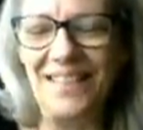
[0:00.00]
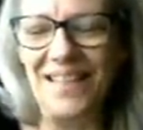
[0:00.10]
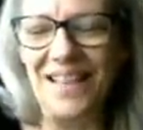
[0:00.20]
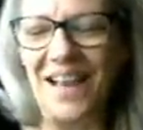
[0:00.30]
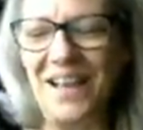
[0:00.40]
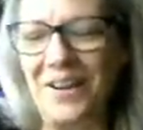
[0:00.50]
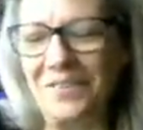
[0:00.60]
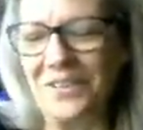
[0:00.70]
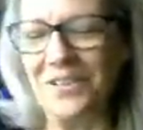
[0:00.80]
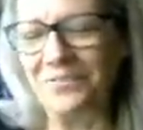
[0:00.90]
I offer
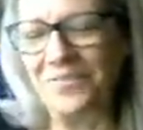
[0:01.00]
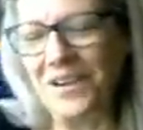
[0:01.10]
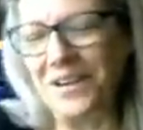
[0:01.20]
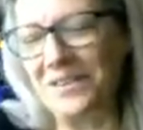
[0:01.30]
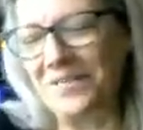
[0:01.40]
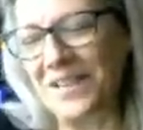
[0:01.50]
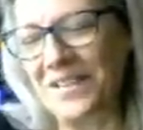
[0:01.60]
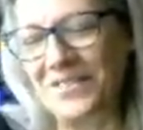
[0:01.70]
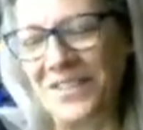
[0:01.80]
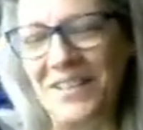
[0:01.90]
you fire of
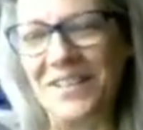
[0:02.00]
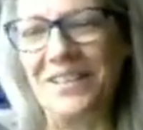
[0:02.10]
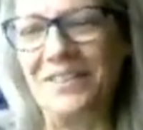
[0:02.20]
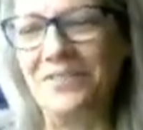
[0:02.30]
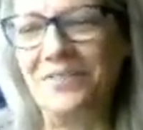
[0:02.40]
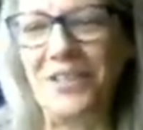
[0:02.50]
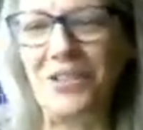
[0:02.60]
Azrael and fresh